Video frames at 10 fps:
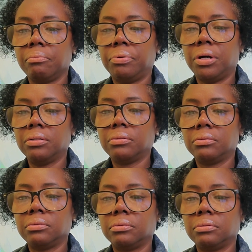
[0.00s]
part,
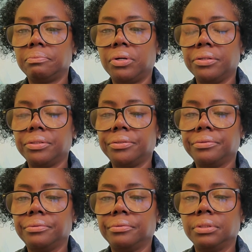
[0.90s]

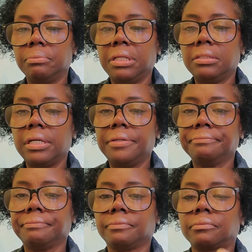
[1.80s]
Partner, something like
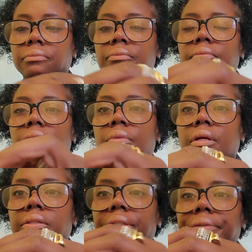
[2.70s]
that.
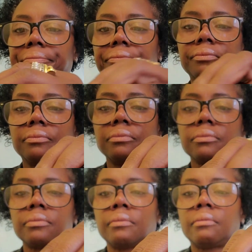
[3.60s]
See?
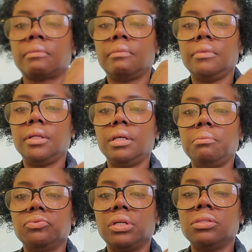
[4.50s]
The
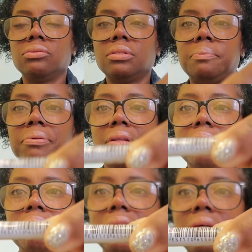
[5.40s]
name is right here. So it's a
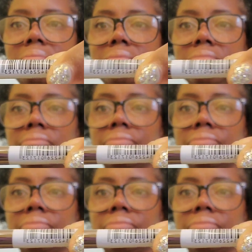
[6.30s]
plum. Plum.